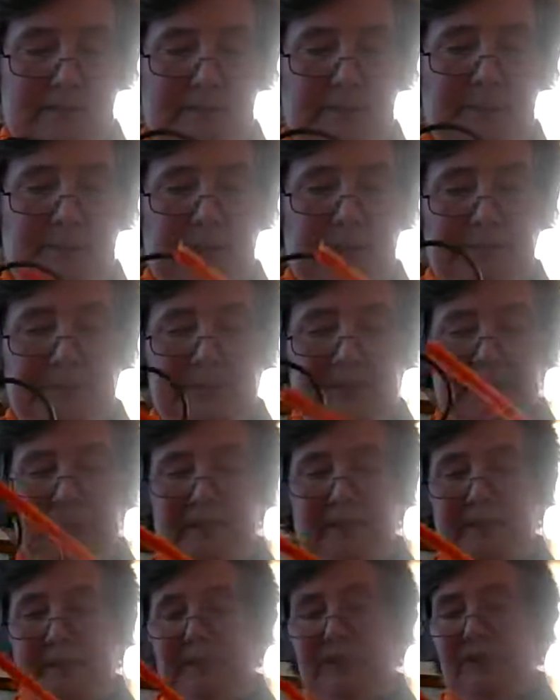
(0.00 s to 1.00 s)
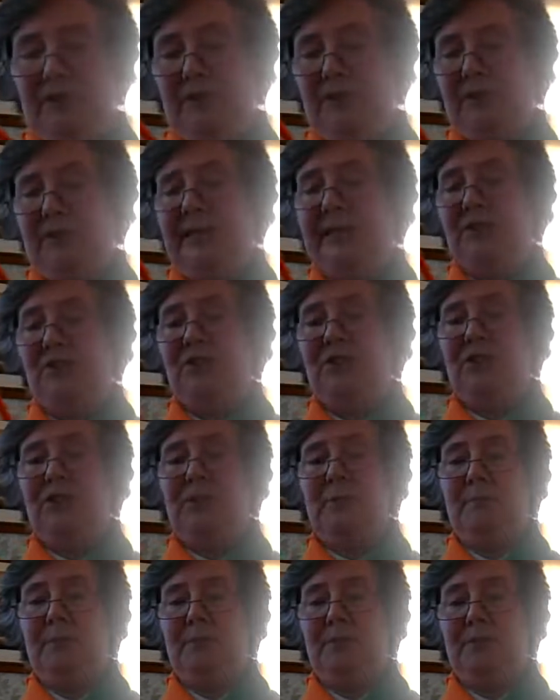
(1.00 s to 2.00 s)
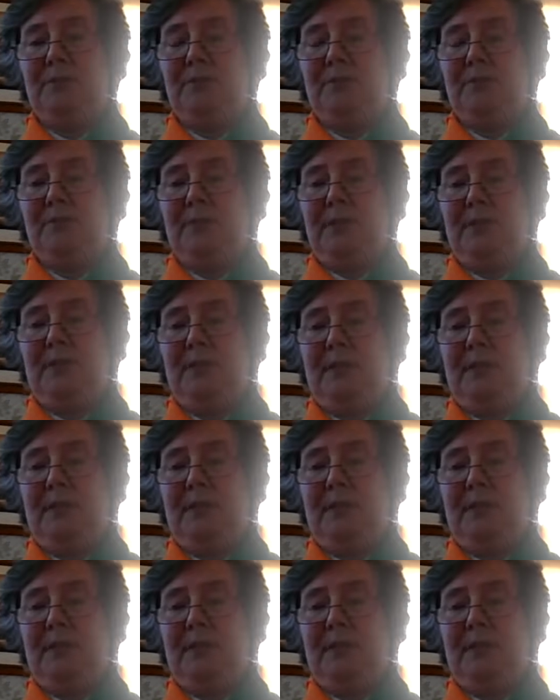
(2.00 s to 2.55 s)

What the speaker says: pipe cleaner. You just catch it at the bottom,